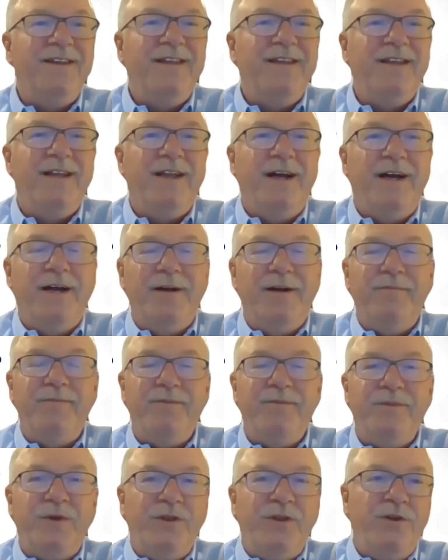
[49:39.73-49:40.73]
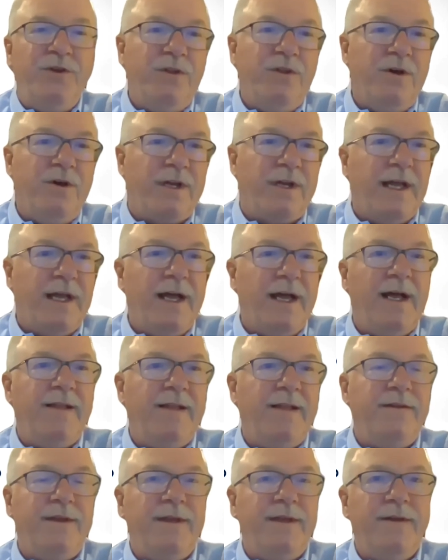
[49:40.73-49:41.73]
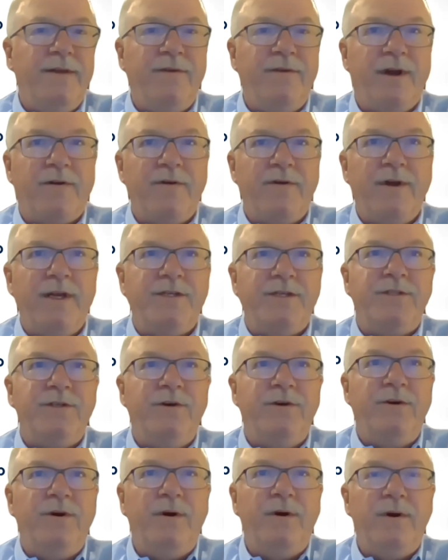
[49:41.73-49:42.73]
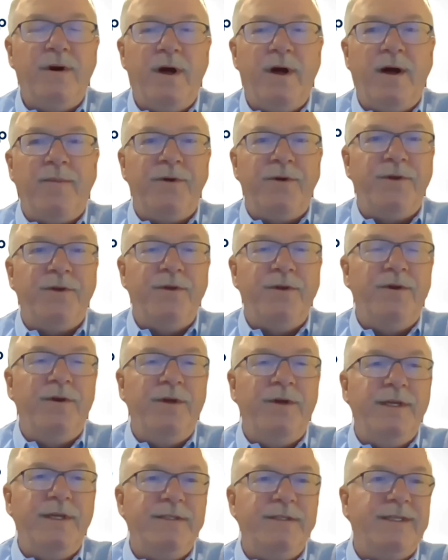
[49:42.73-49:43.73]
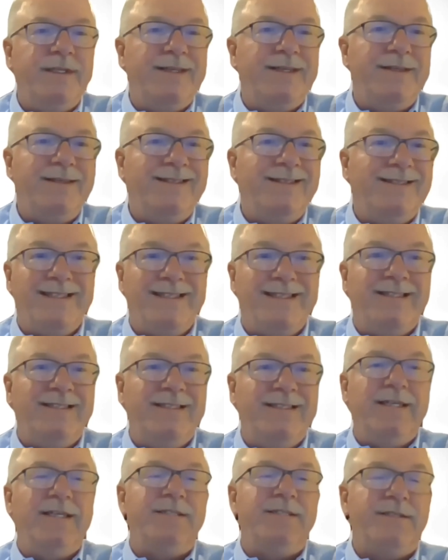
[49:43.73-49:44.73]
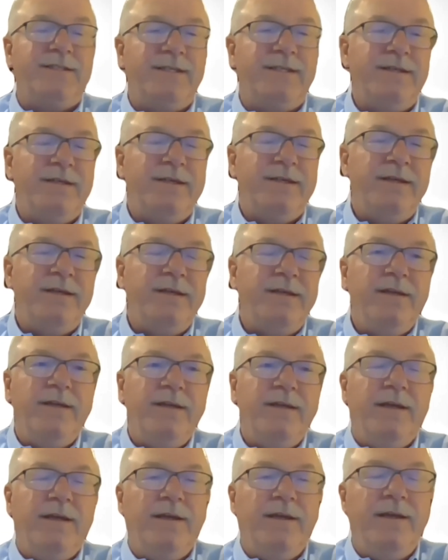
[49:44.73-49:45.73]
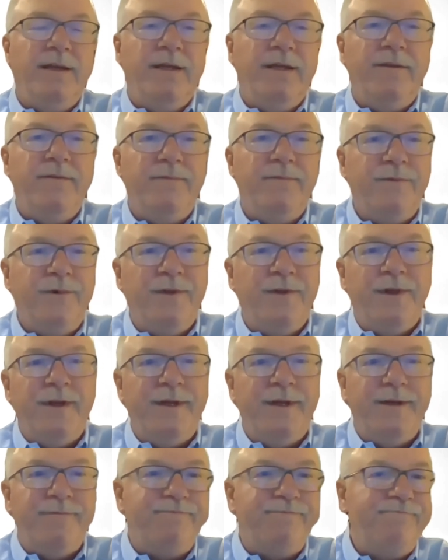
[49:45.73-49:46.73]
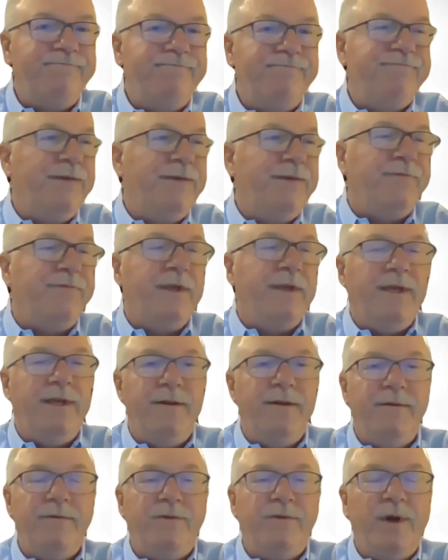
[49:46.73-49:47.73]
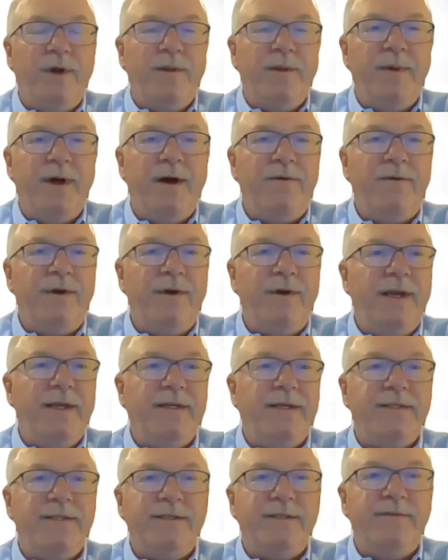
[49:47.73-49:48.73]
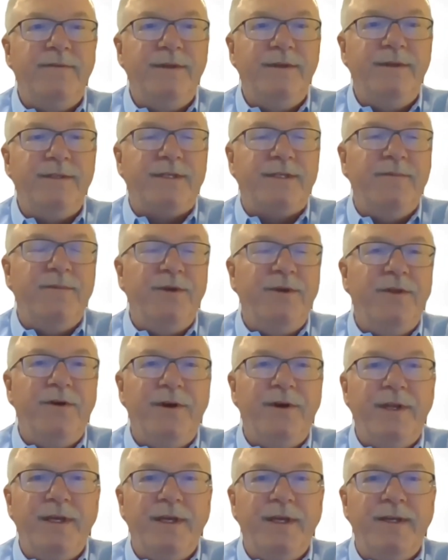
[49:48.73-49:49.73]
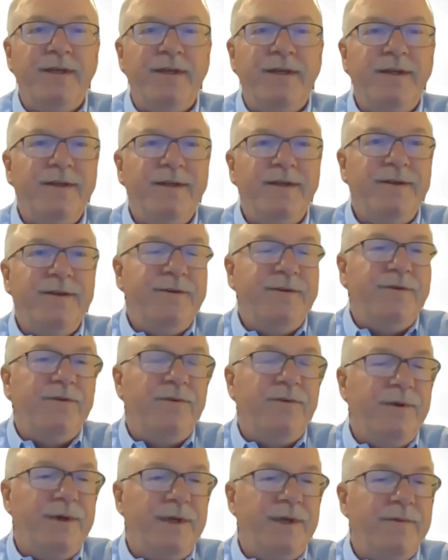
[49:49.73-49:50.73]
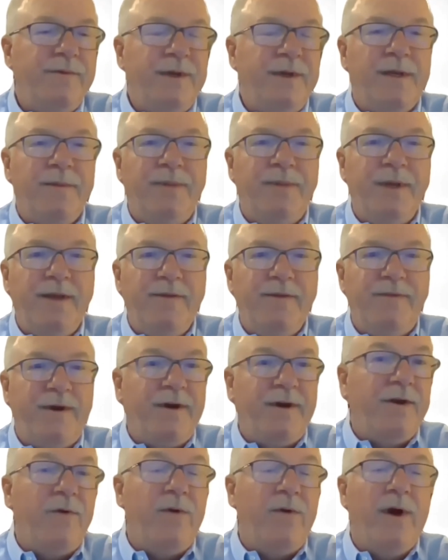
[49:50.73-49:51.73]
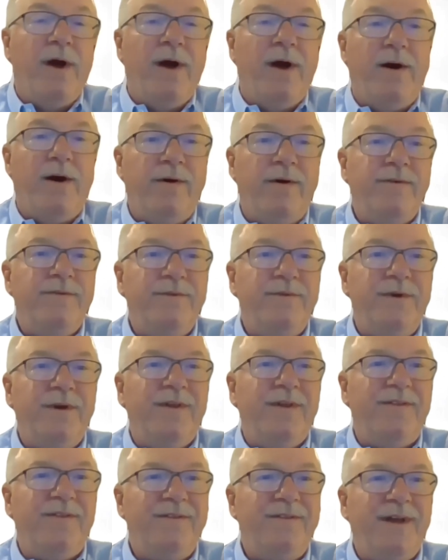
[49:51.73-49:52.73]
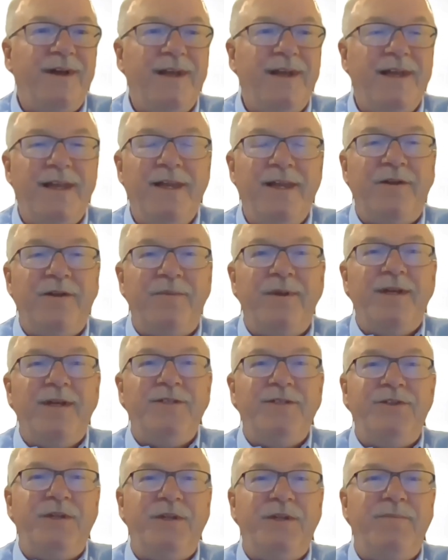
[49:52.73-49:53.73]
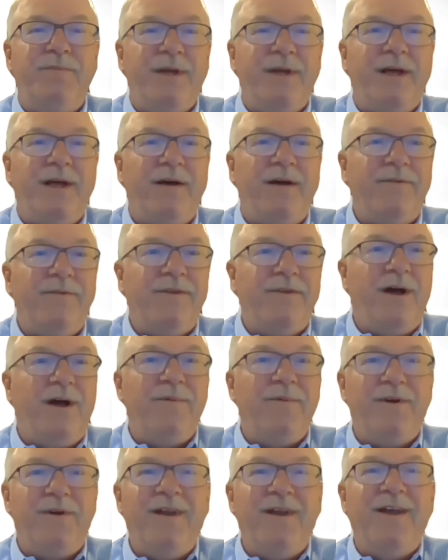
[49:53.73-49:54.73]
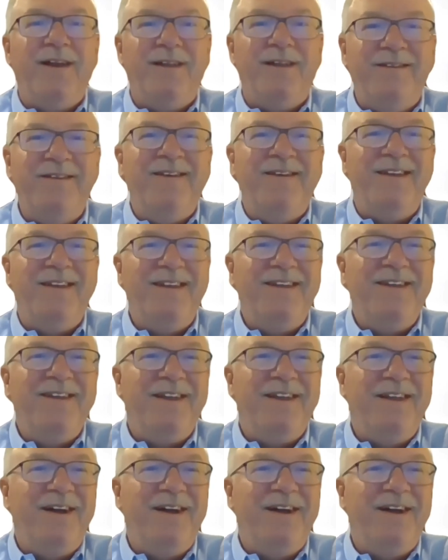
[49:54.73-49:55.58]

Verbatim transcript: Um, when you look at the recreational opportunities that just exist in, in within a fifteen, twenty mile radius of this community, we, we compete very well with uh, any other place you could pick off the top of your head uh,